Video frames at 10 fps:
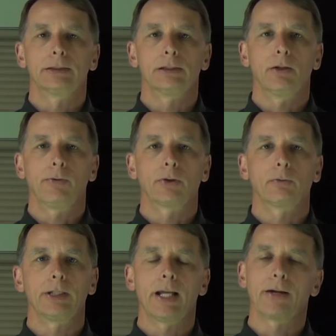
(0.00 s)
their
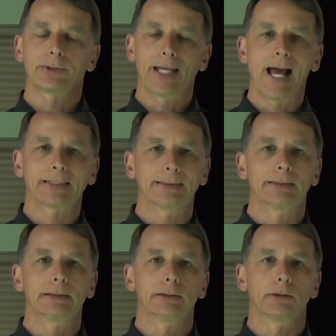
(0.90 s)
greenhouse
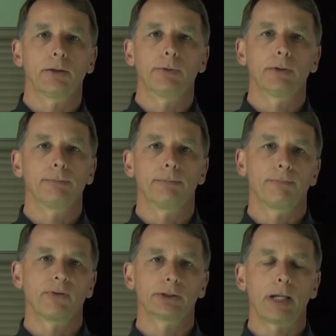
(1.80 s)
gases,
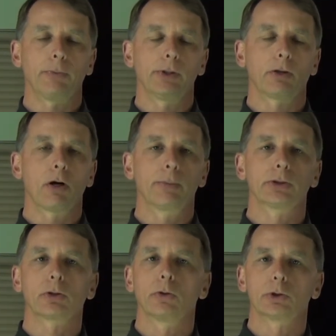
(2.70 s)
for example, in the Carbon
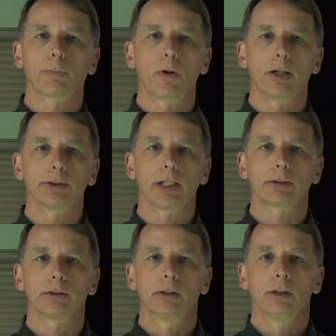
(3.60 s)
Disclosure
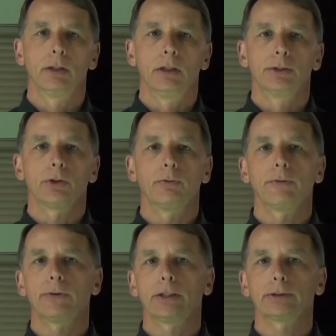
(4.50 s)
Project. So
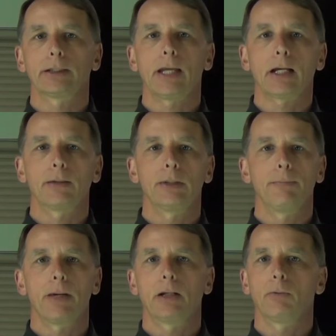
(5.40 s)
different things like that can be
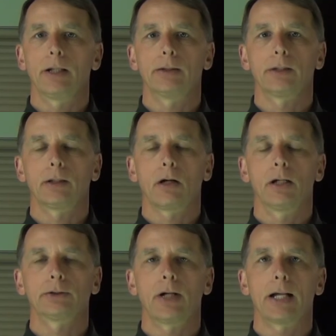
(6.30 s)
embedded right into the
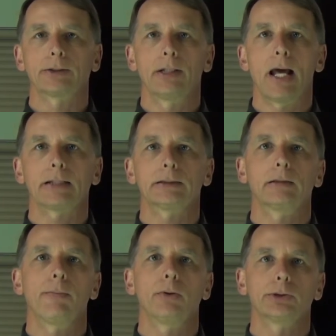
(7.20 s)
contracts, and that's
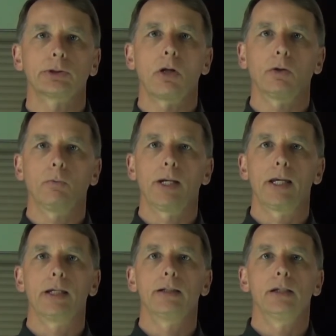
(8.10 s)
the most solid
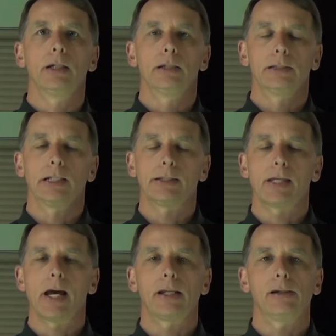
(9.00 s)
way to get
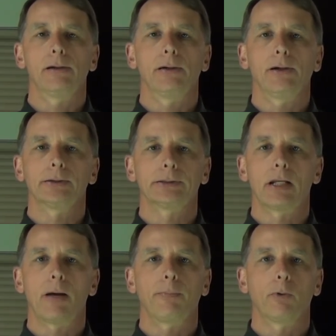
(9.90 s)
that
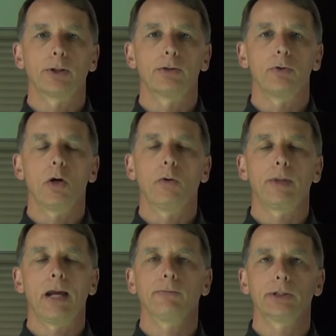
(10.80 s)
set up, where
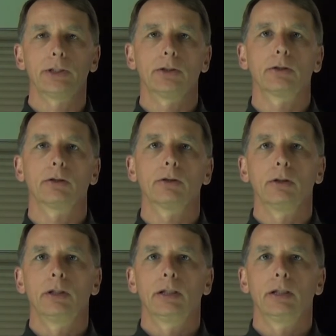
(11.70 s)
every year